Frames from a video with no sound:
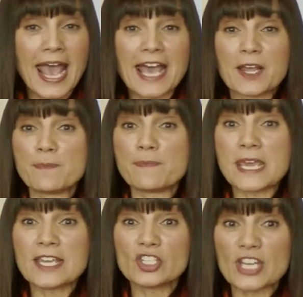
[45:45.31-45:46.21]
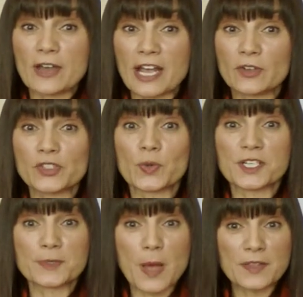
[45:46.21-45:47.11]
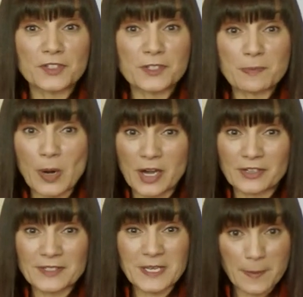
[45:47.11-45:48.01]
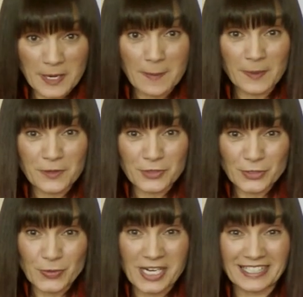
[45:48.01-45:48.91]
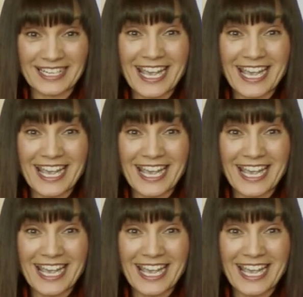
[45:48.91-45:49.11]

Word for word: and a big shout out to our sponsors and partners coming up on your screen.